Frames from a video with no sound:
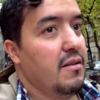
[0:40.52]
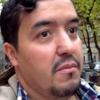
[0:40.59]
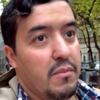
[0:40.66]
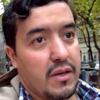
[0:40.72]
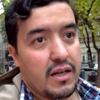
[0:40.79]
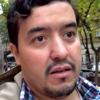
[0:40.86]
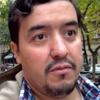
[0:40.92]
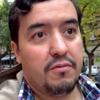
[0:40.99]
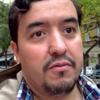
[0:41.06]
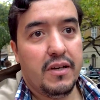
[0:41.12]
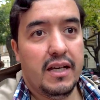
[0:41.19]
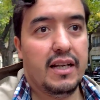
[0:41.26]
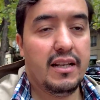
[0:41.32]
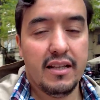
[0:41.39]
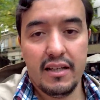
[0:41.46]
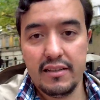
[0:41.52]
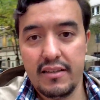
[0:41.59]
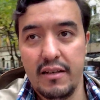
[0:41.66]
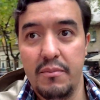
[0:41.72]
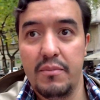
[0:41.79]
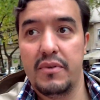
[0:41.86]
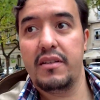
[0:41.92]
My failed
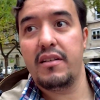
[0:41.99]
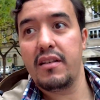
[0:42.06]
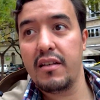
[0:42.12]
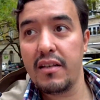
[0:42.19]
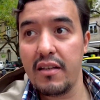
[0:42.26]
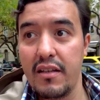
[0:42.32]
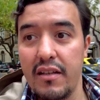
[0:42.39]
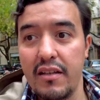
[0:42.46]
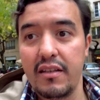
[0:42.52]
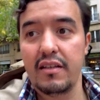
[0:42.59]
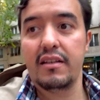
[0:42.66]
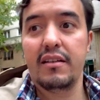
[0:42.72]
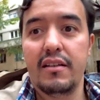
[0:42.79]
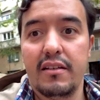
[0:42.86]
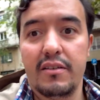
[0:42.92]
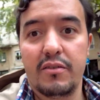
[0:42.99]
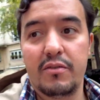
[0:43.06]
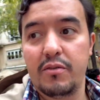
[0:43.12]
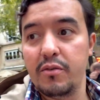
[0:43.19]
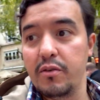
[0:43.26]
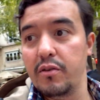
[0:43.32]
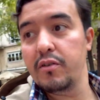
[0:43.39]
attempt
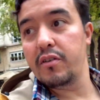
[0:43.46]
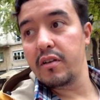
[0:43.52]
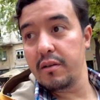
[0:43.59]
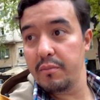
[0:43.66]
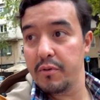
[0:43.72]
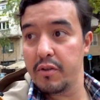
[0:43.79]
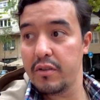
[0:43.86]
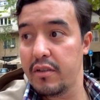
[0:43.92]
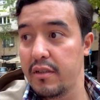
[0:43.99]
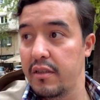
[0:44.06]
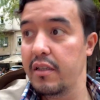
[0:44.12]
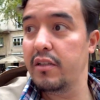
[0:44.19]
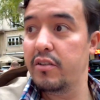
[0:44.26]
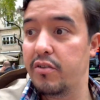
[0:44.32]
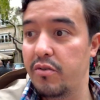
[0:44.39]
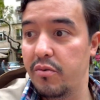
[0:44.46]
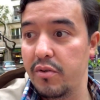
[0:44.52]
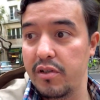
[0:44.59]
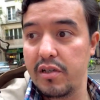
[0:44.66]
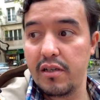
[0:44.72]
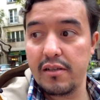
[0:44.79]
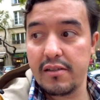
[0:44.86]
to learn about the
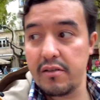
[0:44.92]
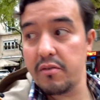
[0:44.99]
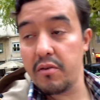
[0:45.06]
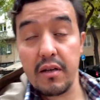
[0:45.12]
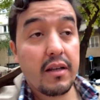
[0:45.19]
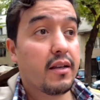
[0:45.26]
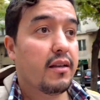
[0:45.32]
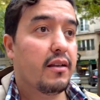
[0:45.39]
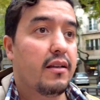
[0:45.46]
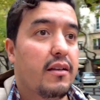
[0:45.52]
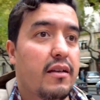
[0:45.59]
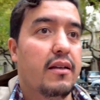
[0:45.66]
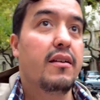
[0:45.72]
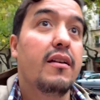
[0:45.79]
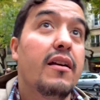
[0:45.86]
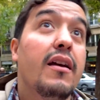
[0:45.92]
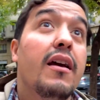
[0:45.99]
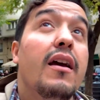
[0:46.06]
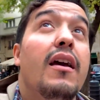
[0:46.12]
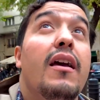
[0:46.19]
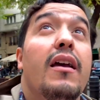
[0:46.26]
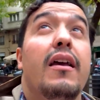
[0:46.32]
Jewish history
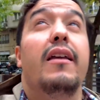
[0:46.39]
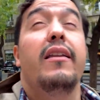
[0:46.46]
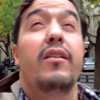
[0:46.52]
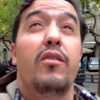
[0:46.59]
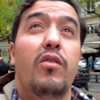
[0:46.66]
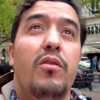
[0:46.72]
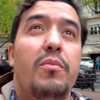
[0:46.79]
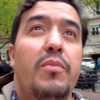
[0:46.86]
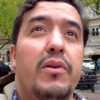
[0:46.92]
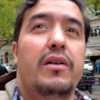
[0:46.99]
in Europe.